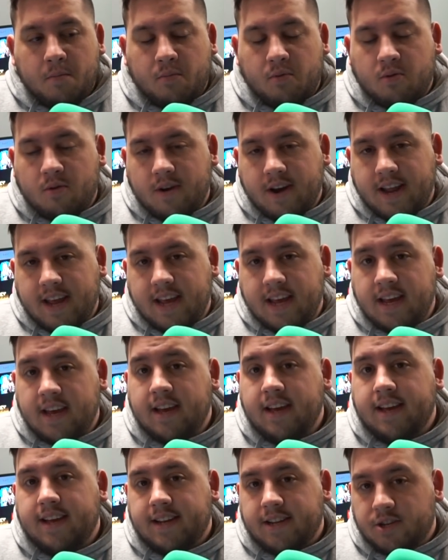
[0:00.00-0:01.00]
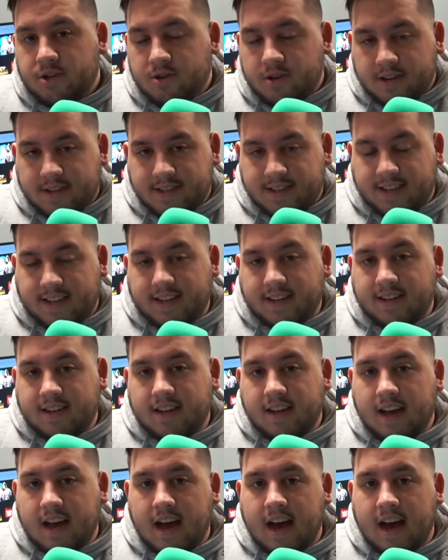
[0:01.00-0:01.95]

pretty interesting.